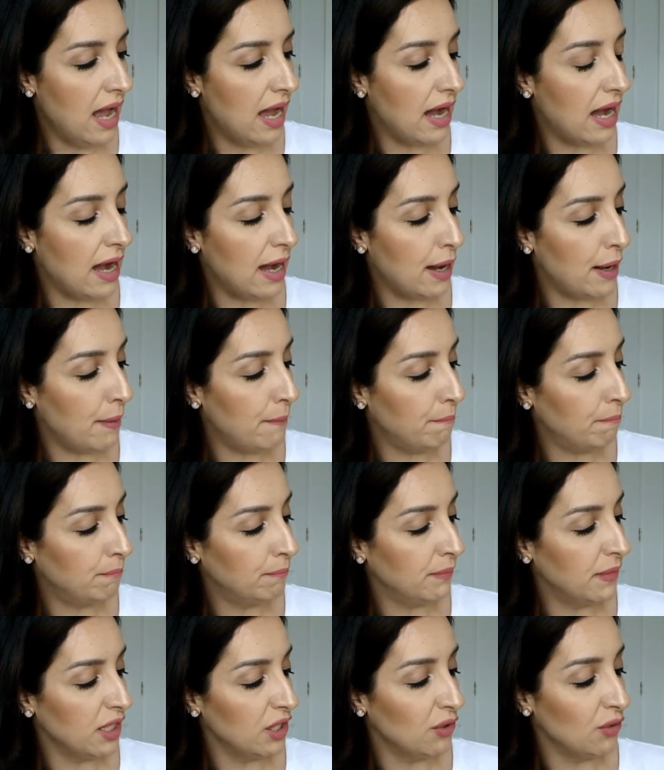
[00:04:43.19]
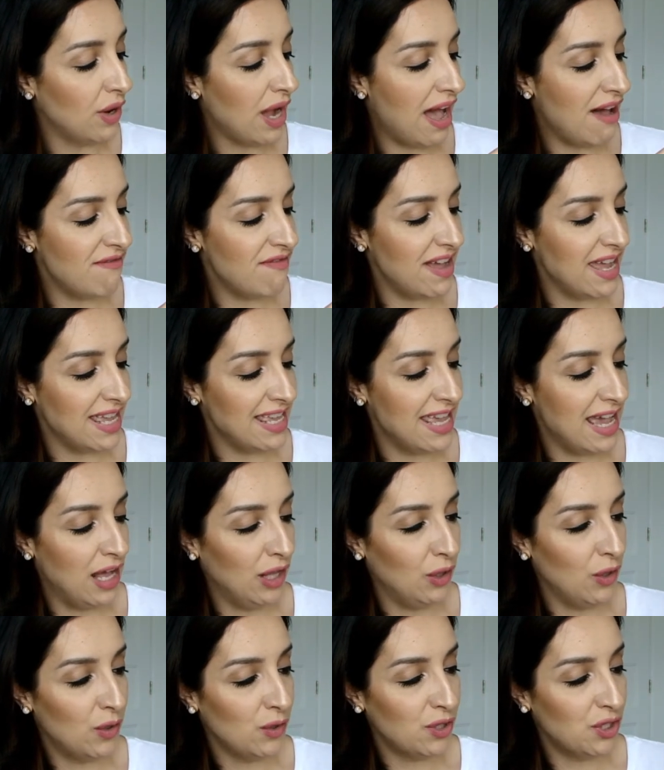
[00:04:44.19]
You have a
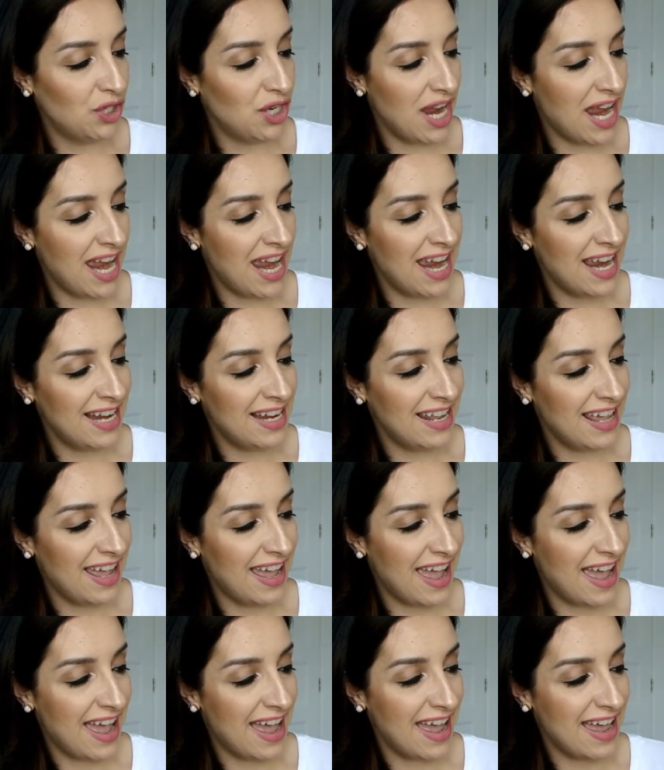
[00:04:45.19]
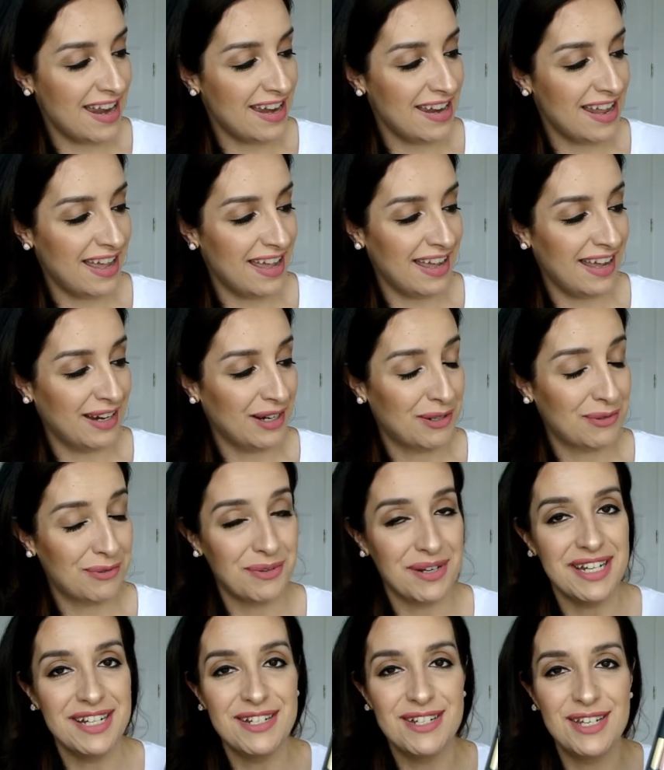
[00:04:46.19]
yellow shade and a
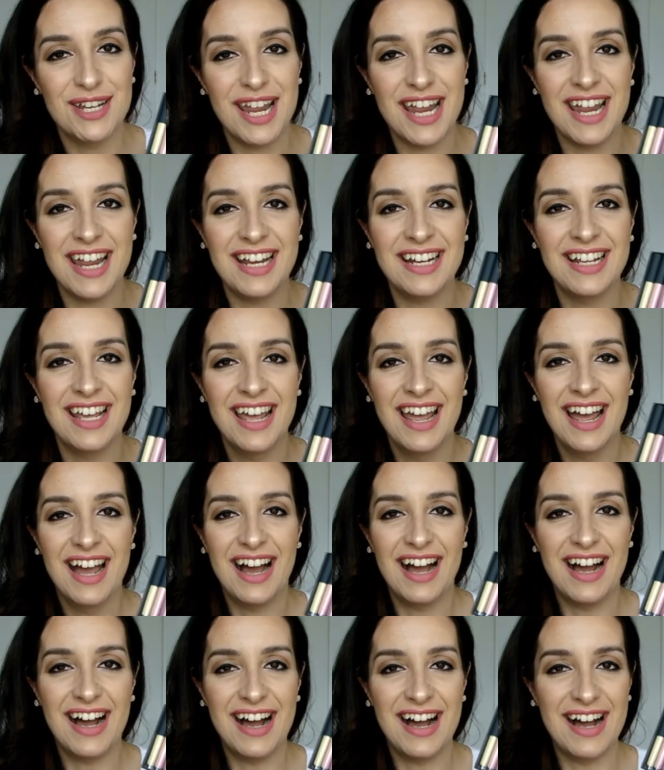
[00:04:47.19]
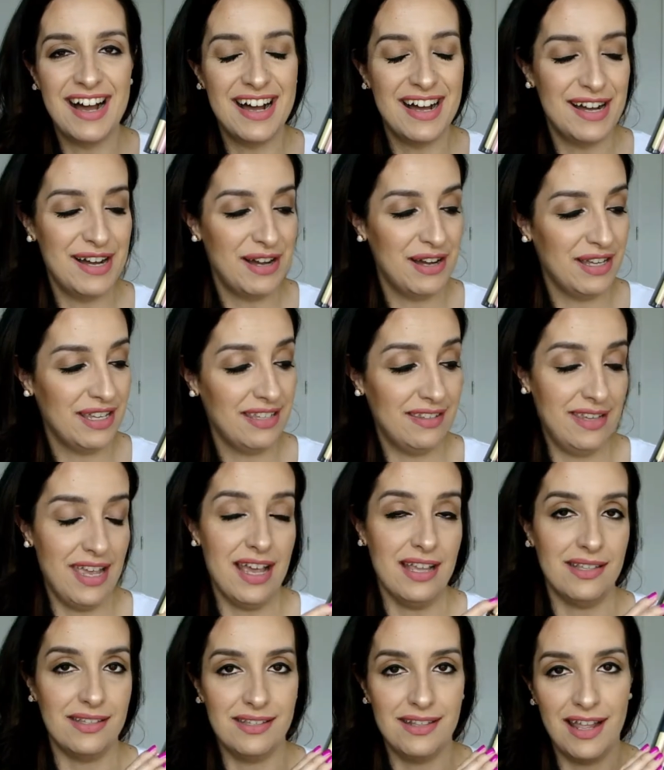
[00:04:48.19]
green shade.
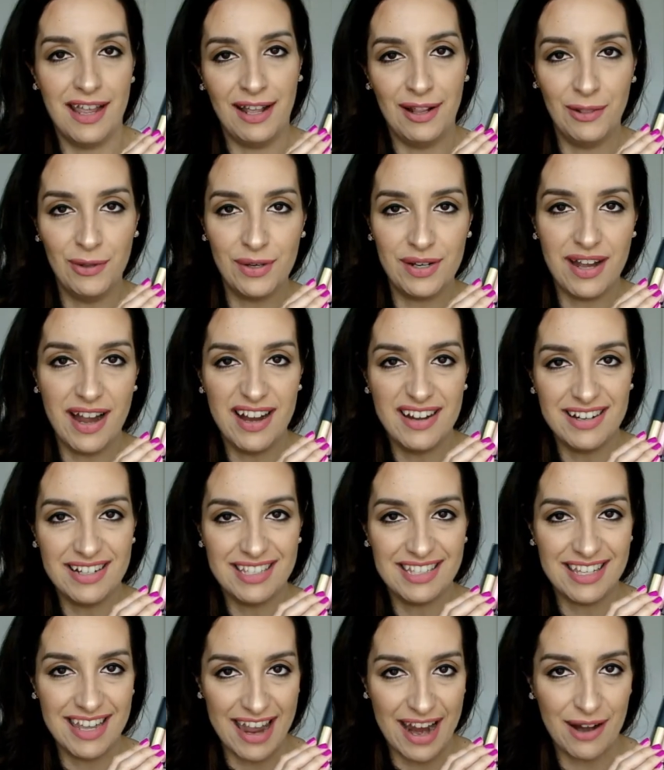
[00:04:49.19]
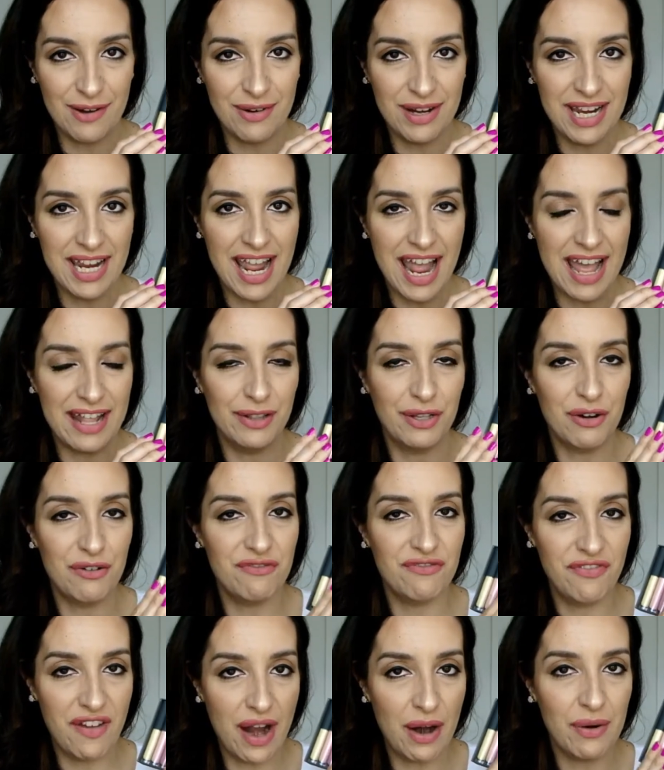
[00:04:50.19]
Yes, they look kind of scary, and they're
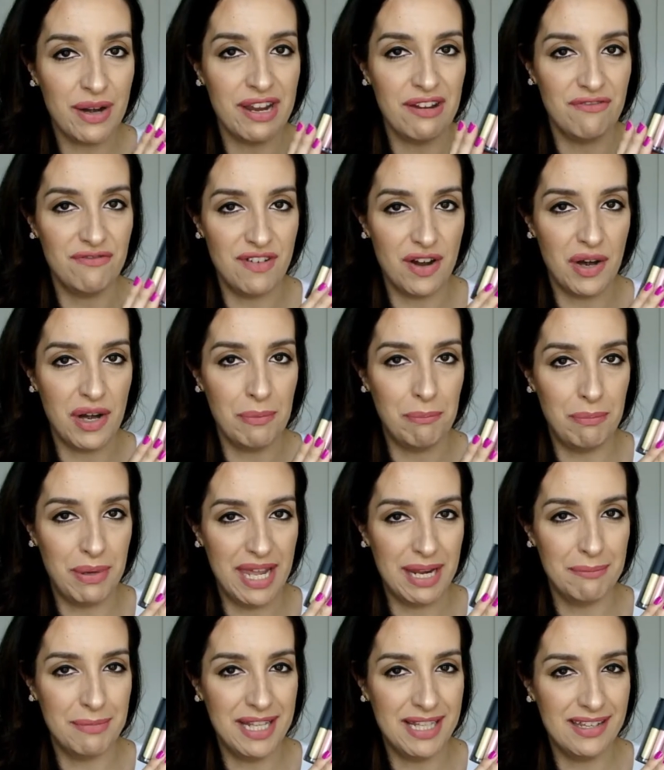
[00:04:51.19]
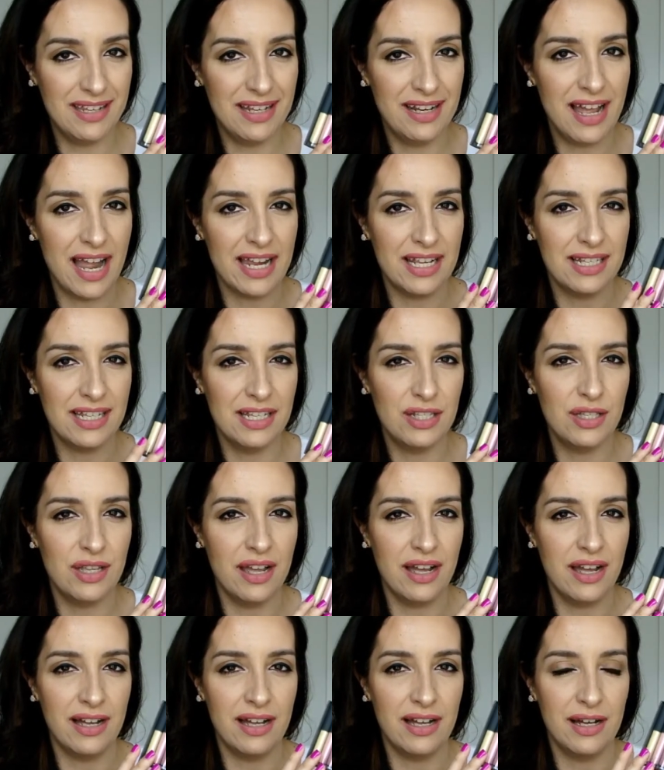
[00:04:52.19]
very, very pigmented. I did,
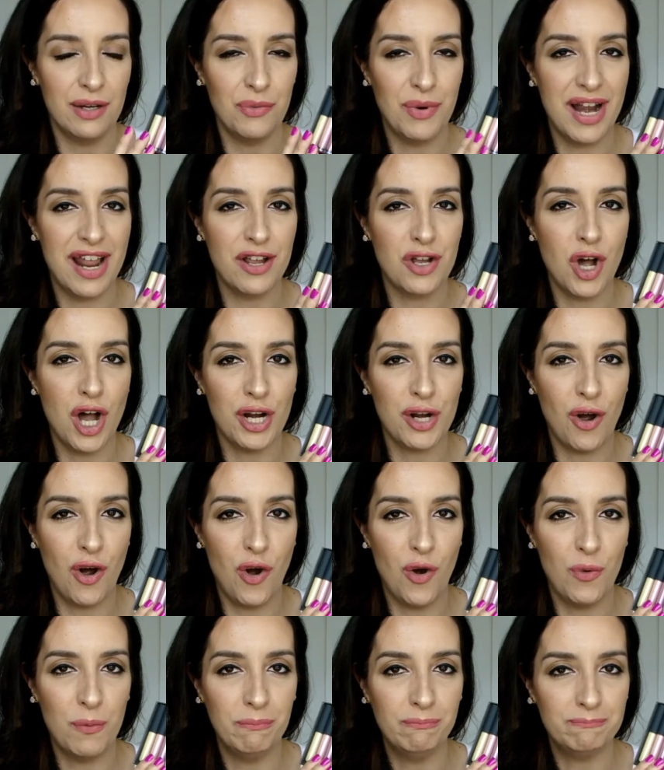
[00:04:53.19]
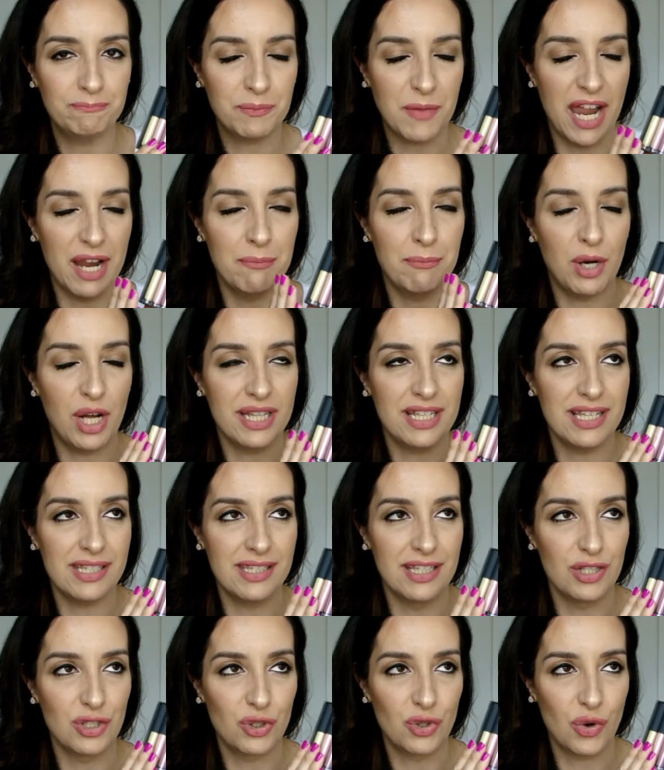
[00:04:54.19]
when I got home, I bought this
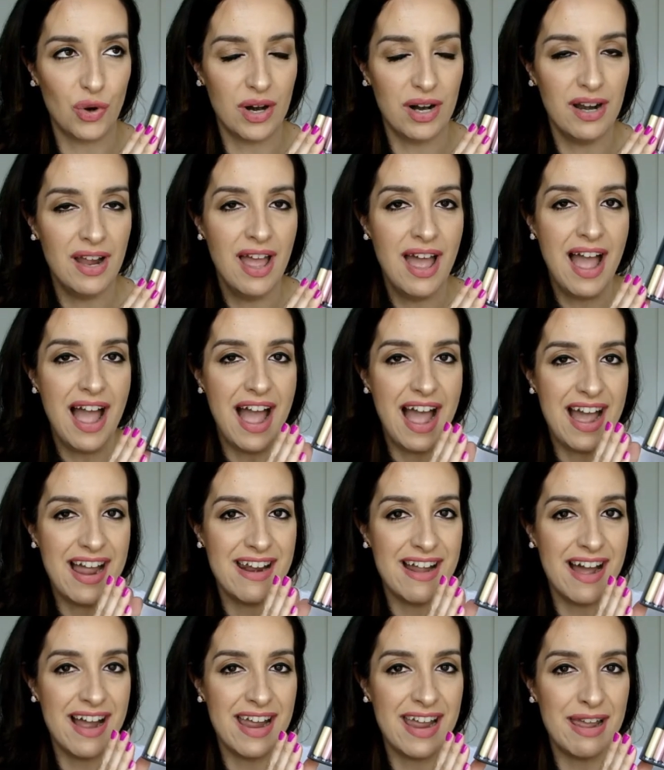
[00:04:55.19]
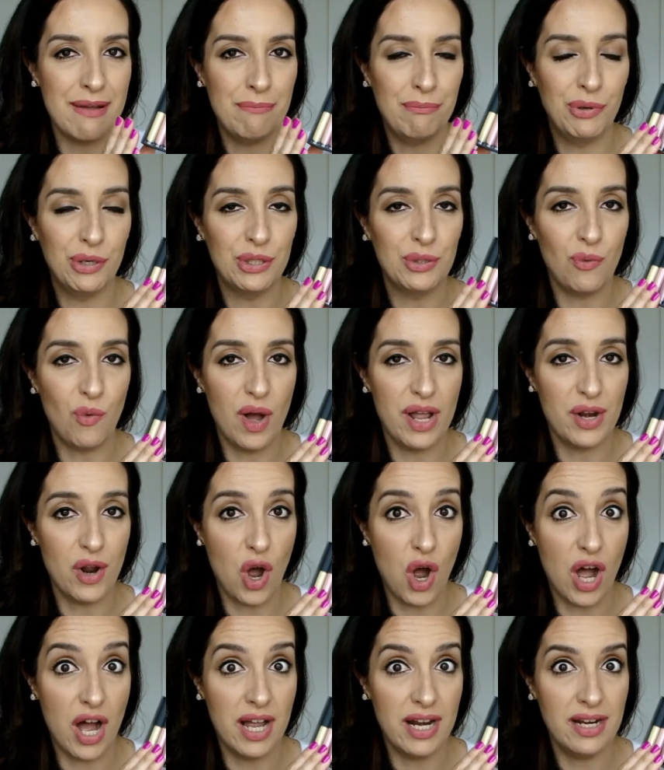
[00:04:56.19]
in store and I put one
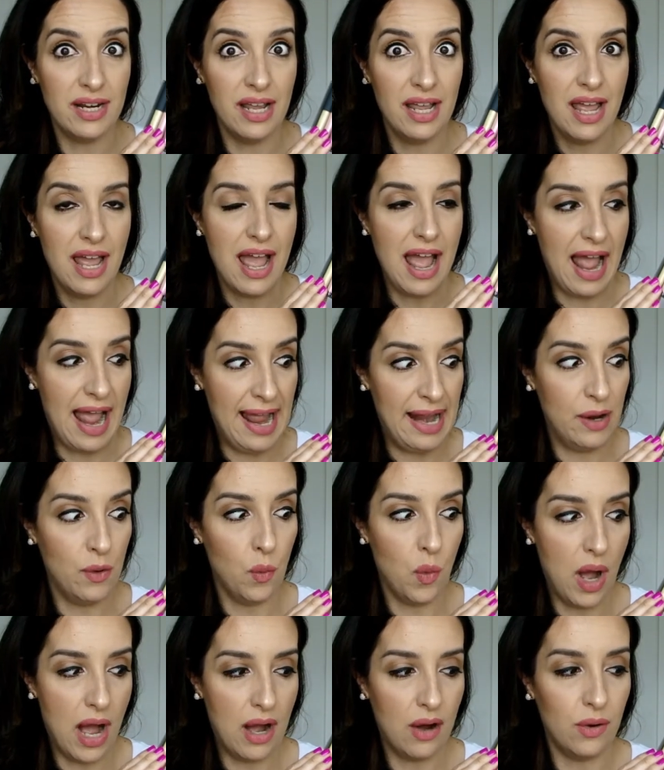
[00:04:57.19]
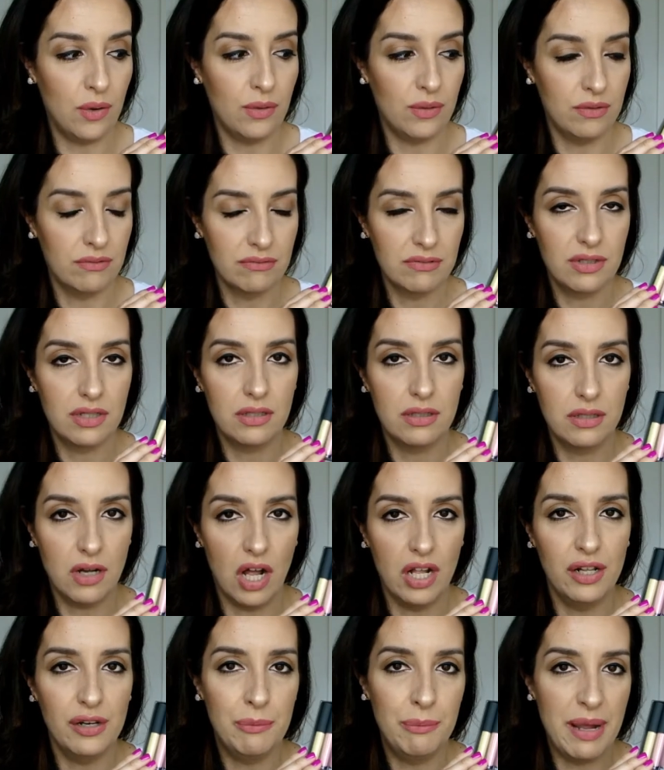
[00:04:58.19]
on, and wow,
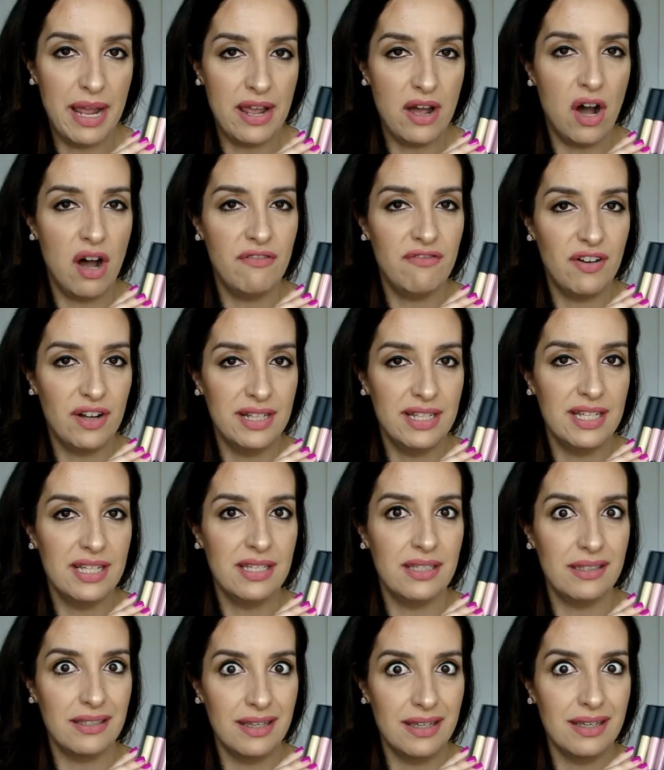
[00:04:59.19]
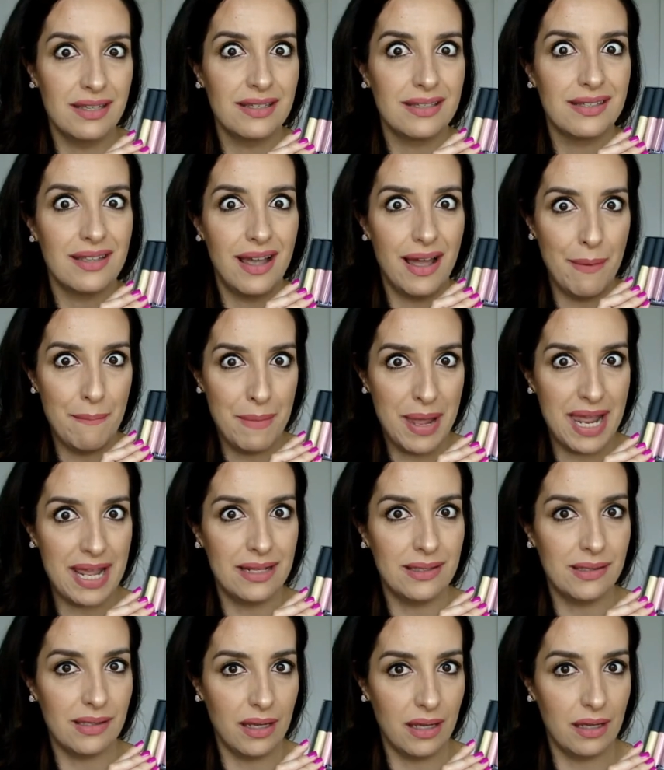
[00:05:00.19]
color payoff on this is
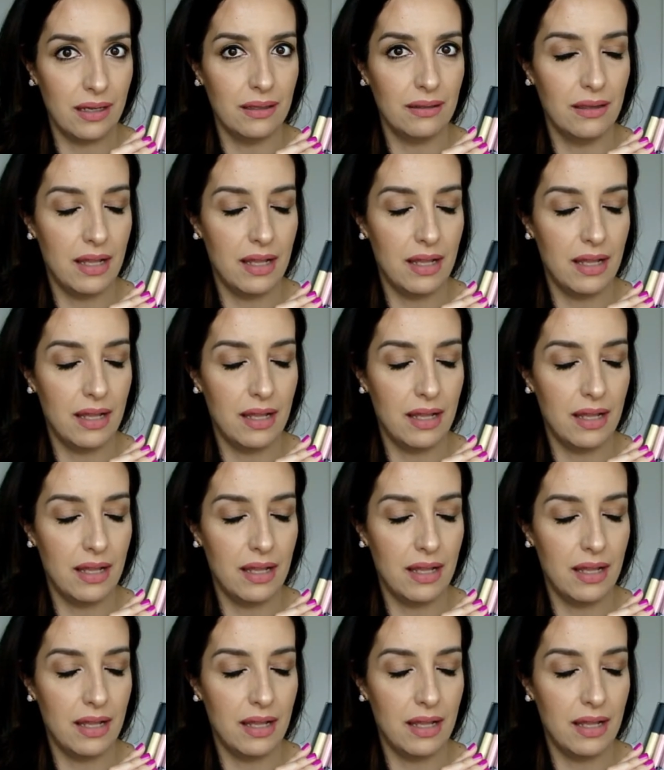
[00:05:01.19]
amazing.